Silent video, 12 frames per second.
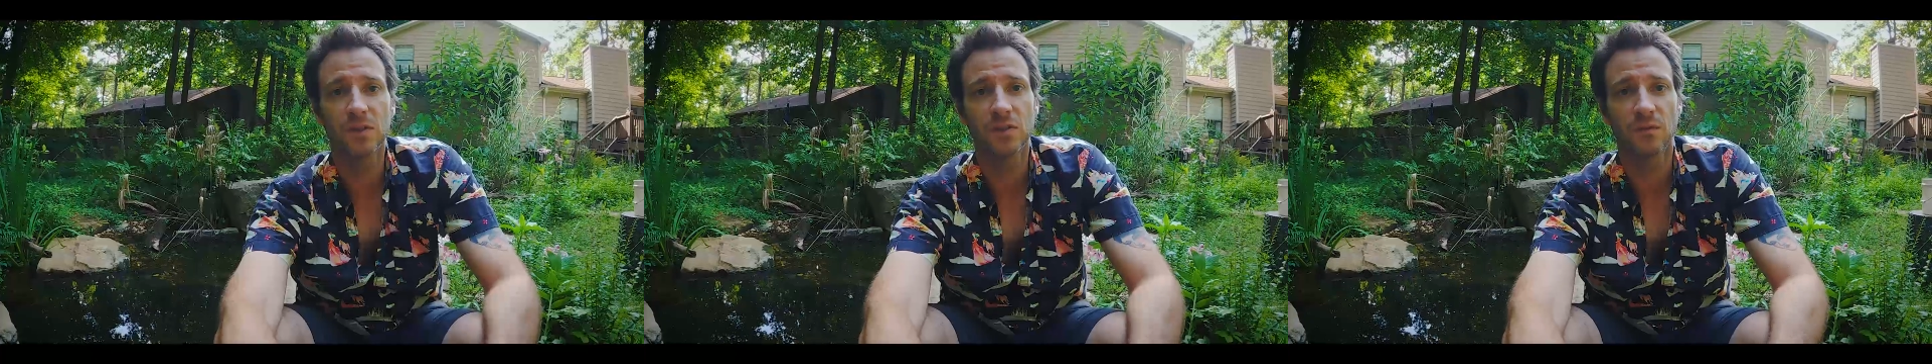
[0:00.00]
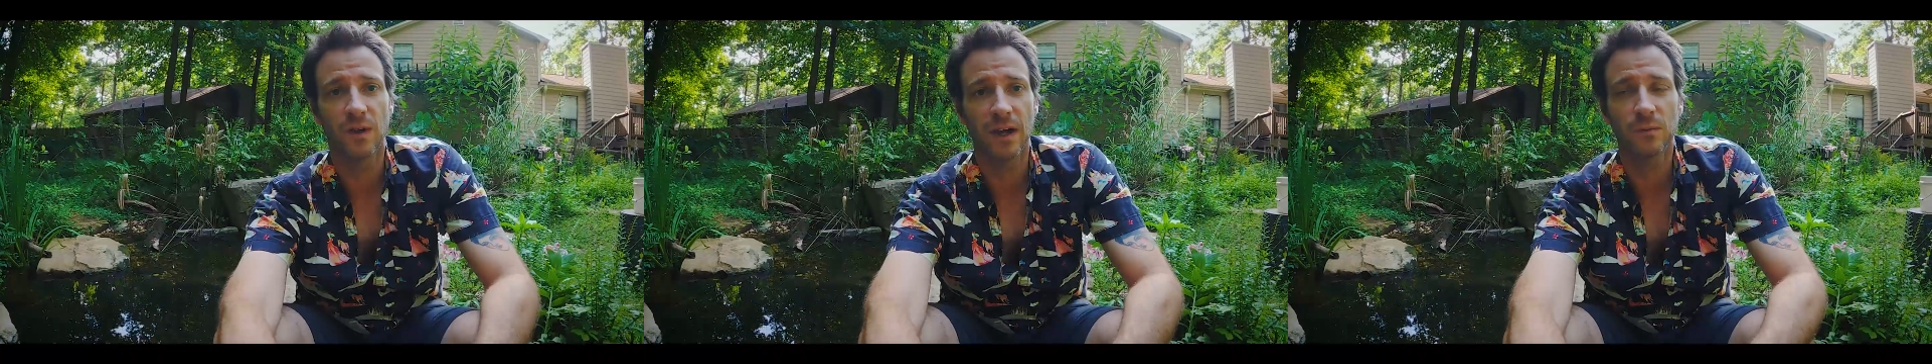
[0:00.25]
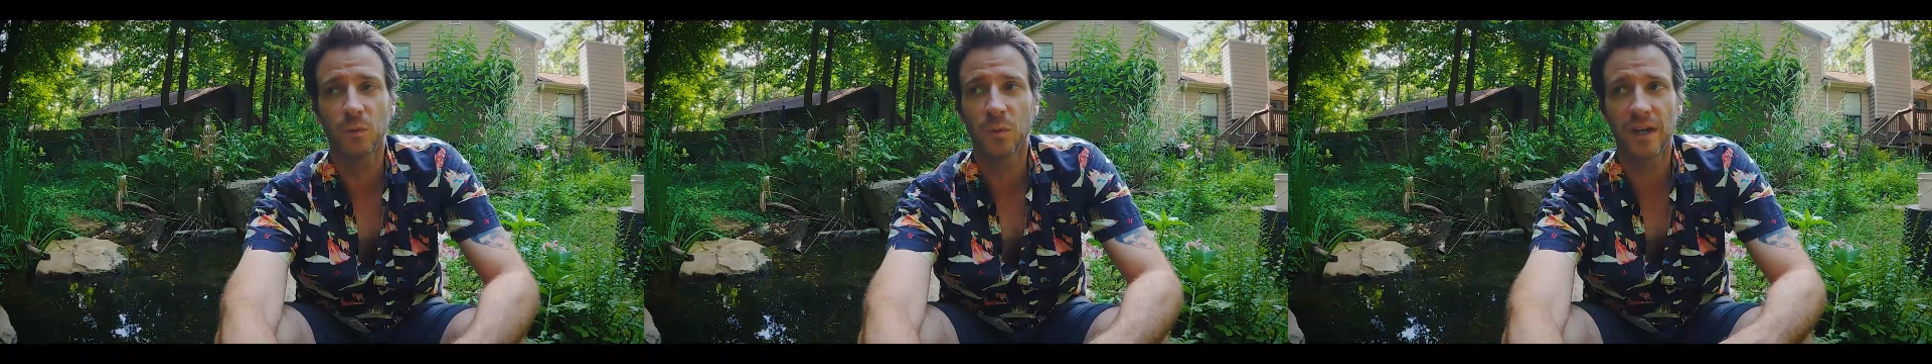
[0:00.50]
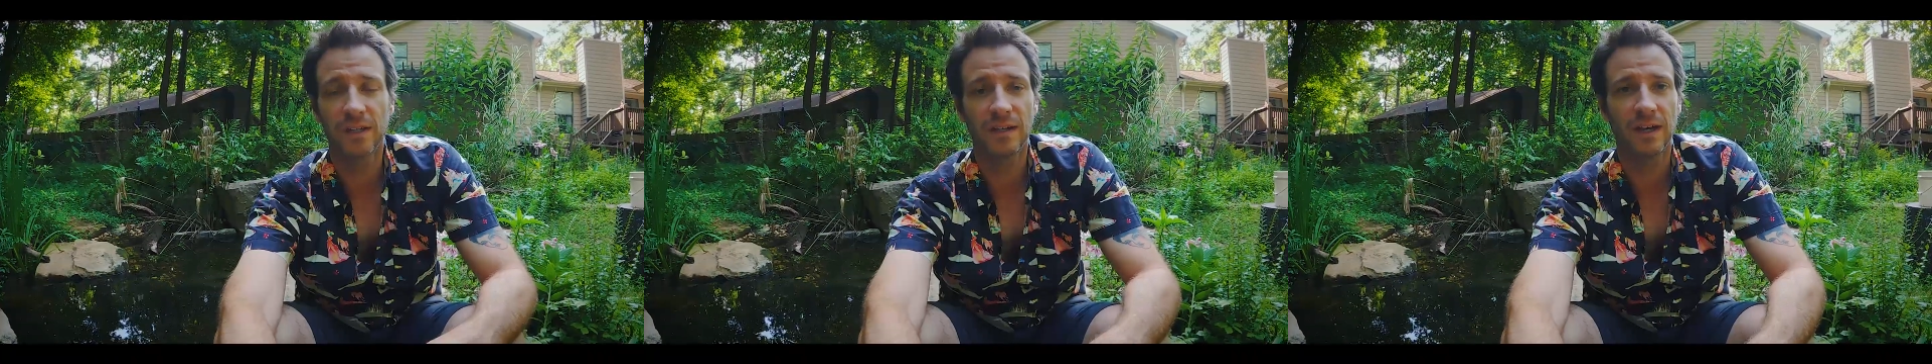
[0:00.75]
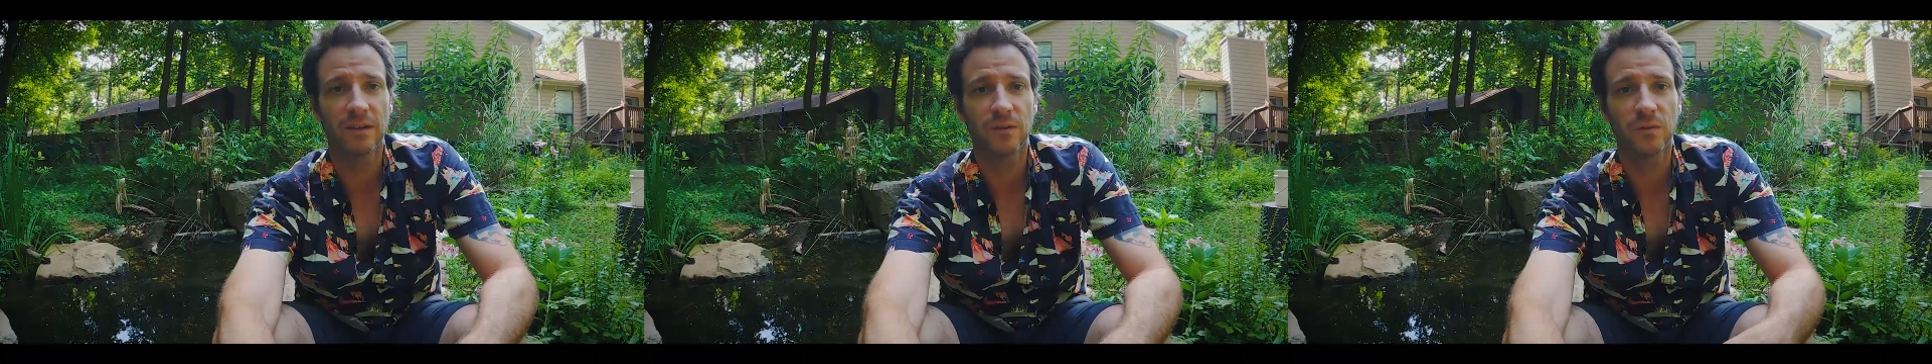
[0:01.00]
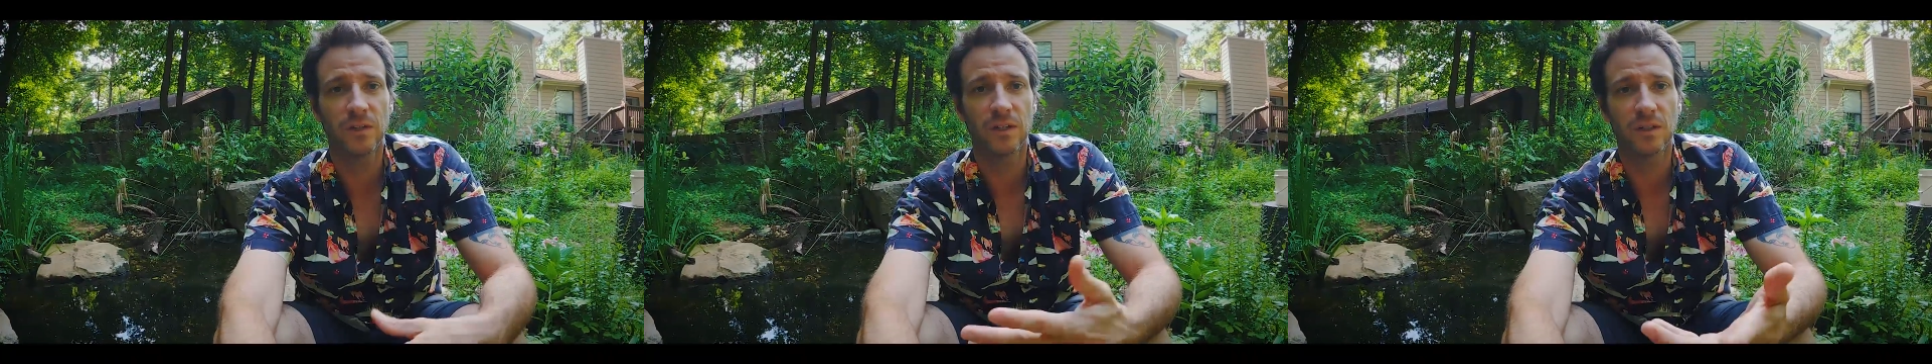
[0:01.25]
survival rate out
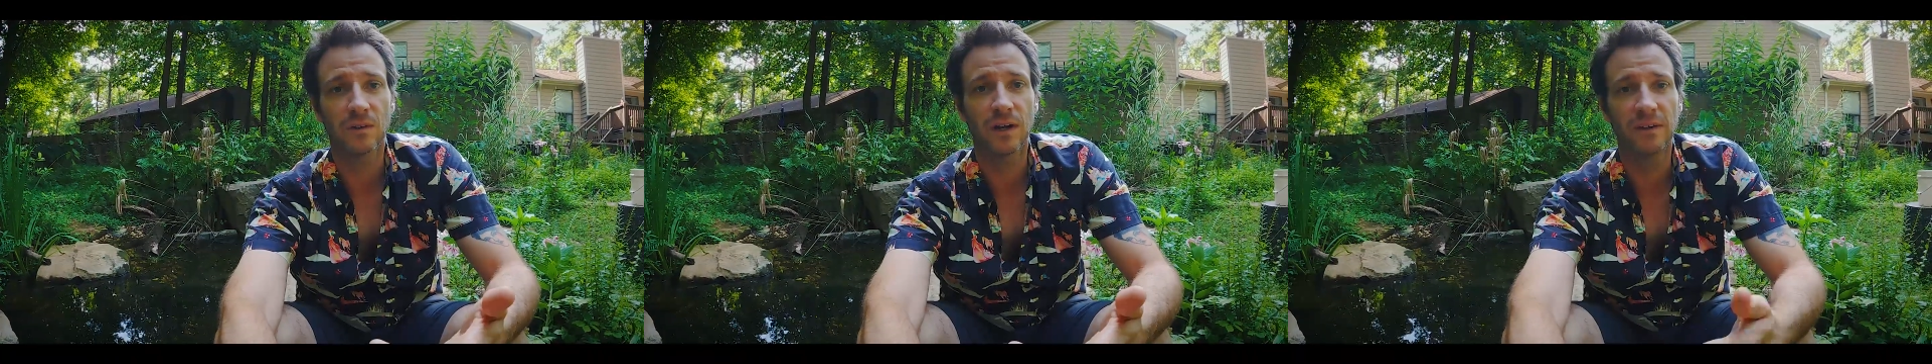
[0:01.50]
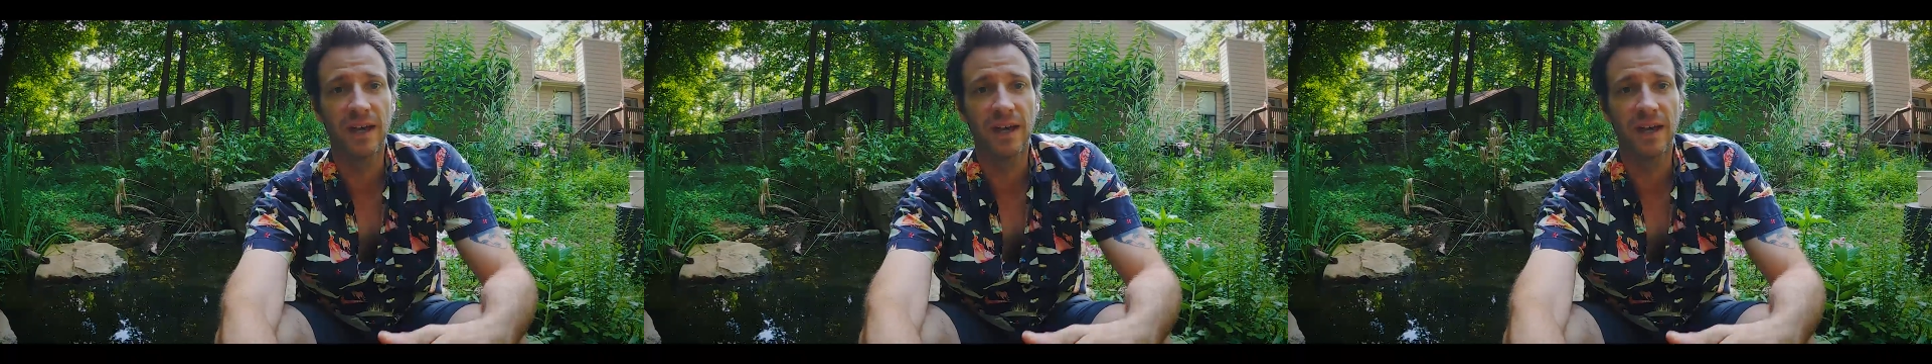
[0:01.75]
of ground